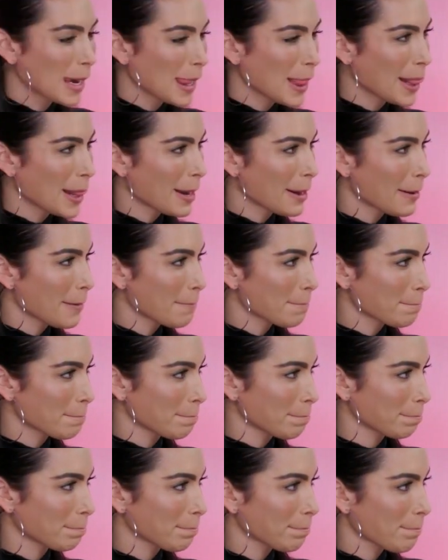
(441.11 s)

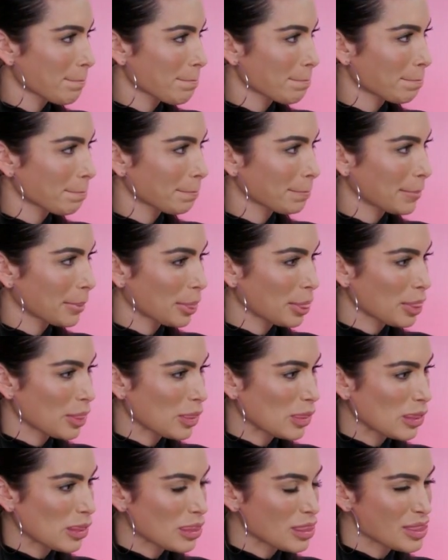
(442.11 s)

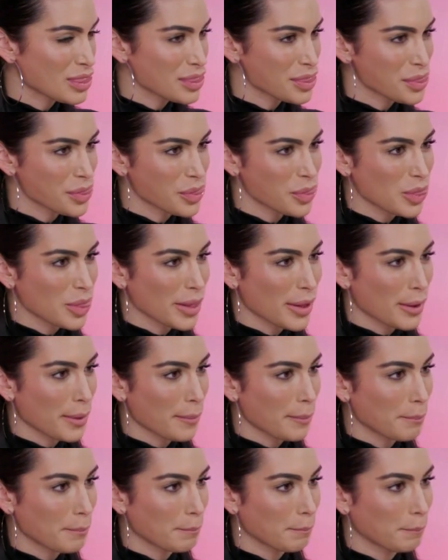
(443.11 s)

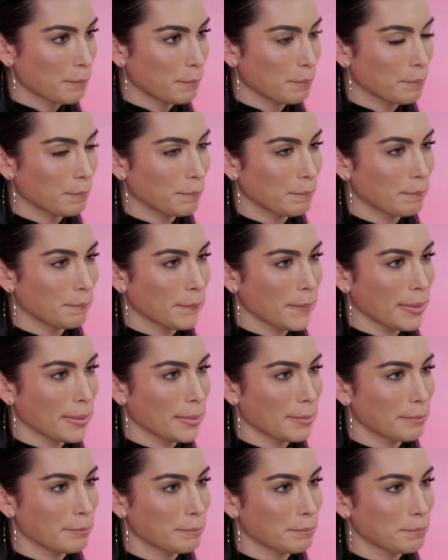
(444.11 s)

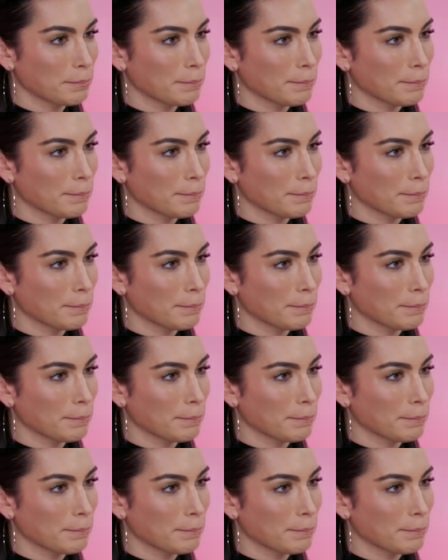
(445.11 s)
No words are spoken by the person on screen.